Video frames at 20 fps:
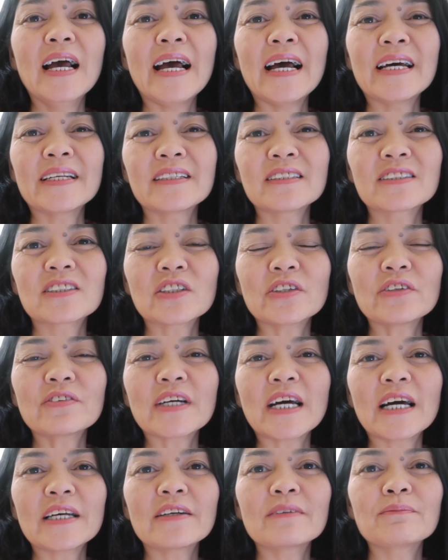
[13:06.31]
and it sort of
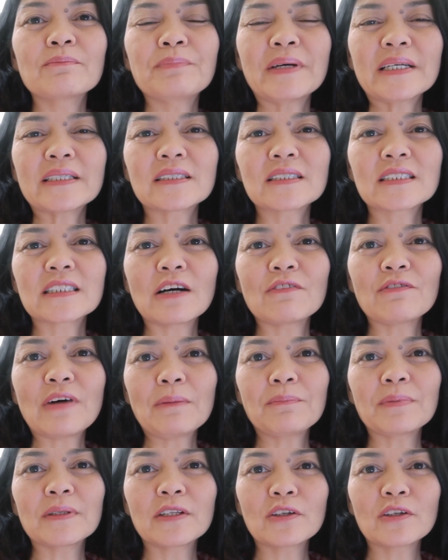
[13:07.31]
kind of picked itself up a